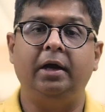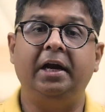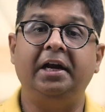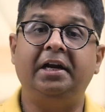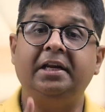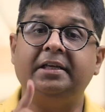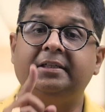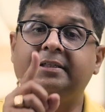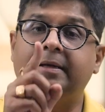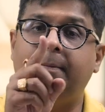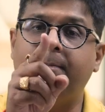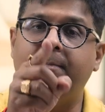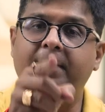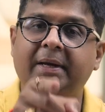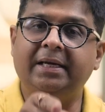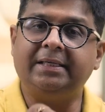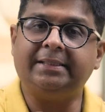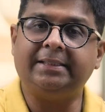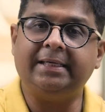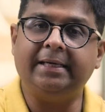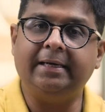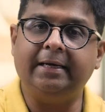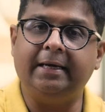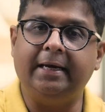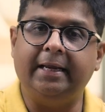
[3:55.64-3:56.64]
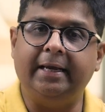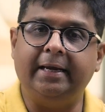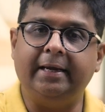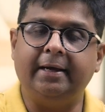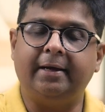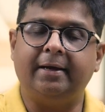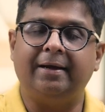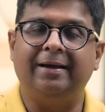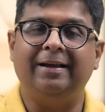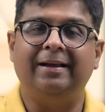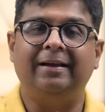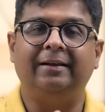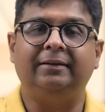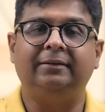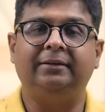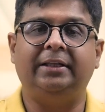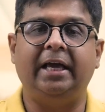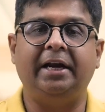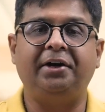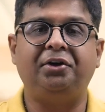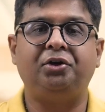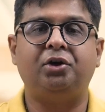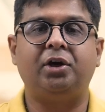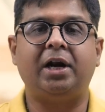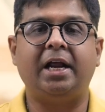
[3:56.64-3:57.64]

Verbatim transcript: It is a missing link that